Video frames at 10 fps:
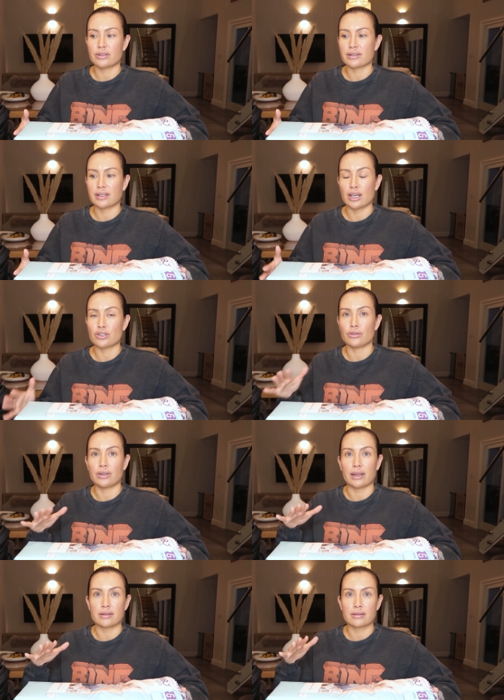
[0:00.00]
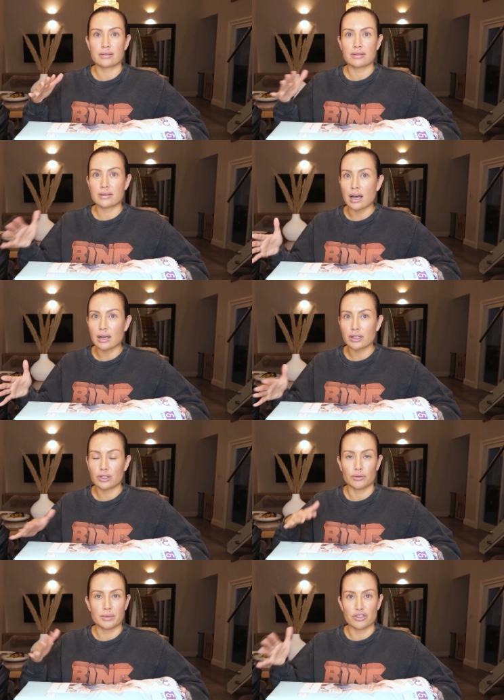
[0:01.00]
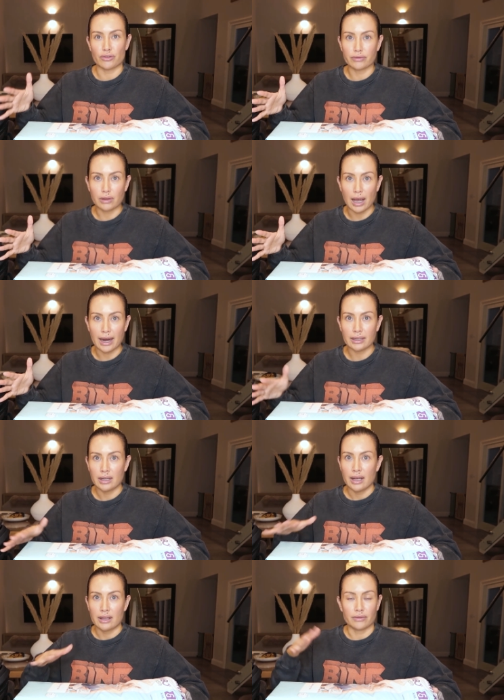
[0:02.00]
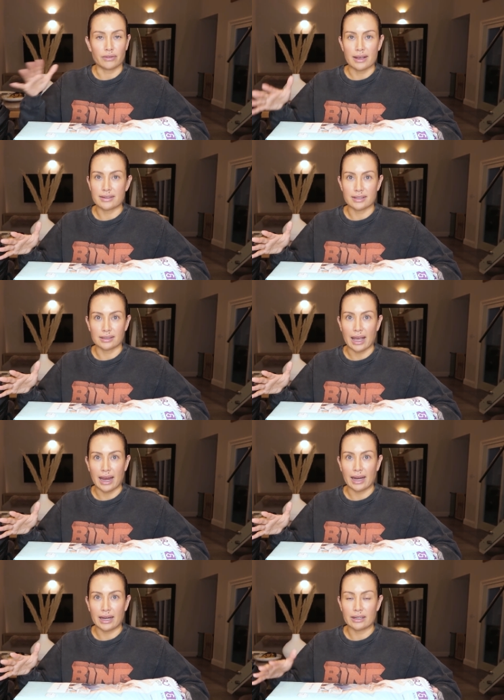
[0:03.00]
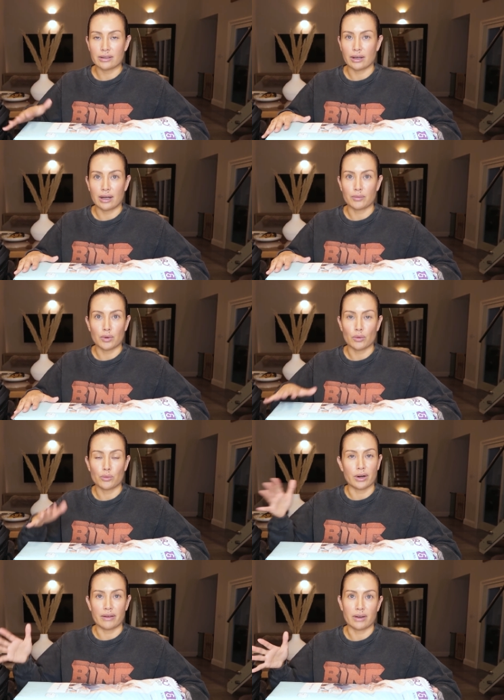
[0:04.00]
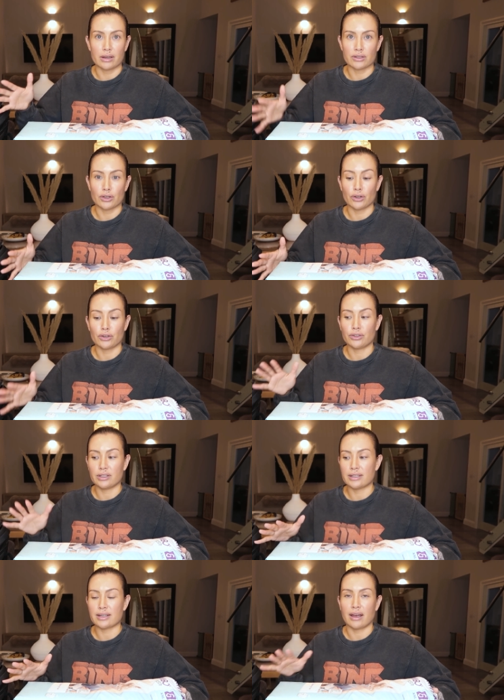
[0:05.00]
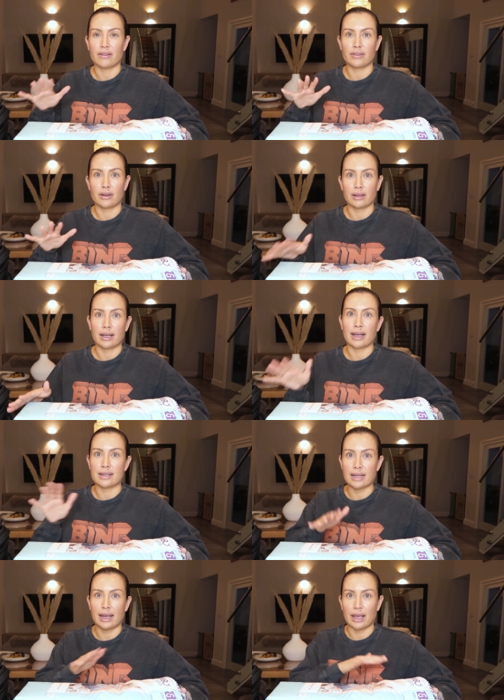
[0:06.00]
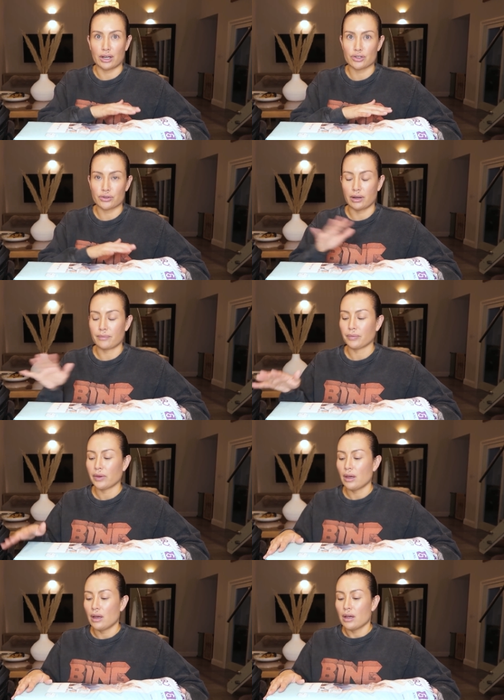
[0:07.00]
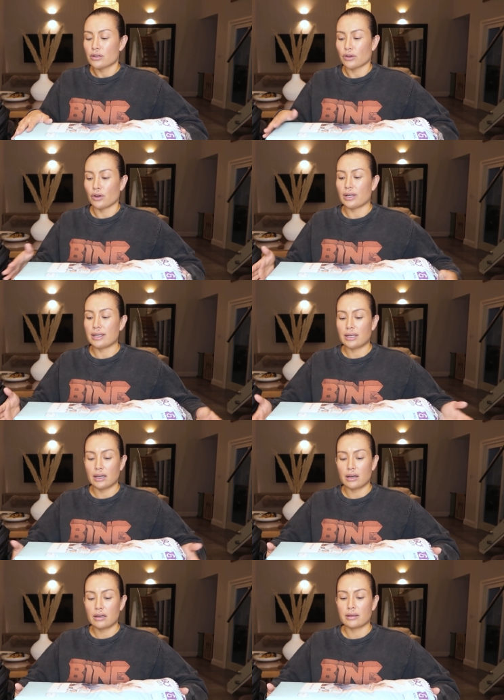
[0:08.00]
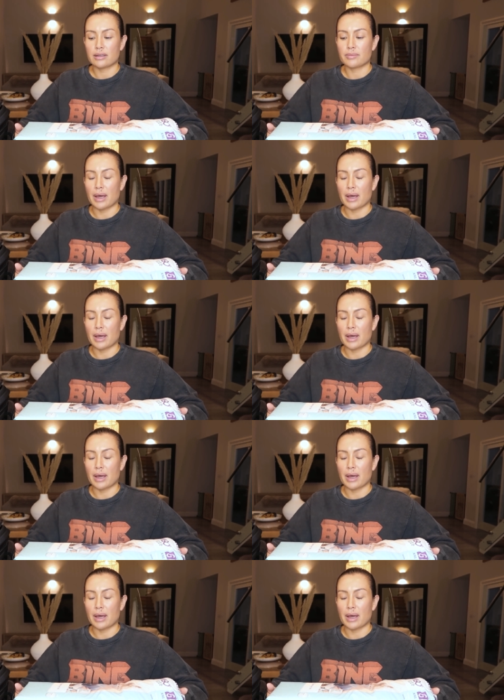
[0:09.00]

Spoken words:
just in case you get stuck, you miss your flight, the flight's delayed, whatever. So you need to have like a day extra. So in here, there's